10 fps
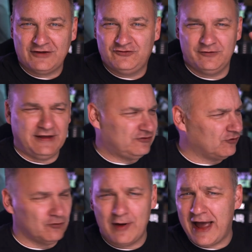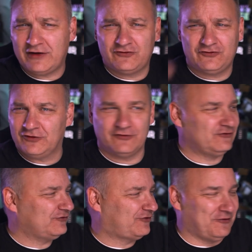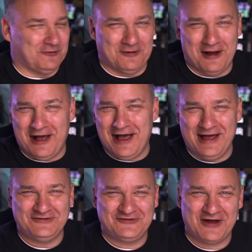to the Director's Garage.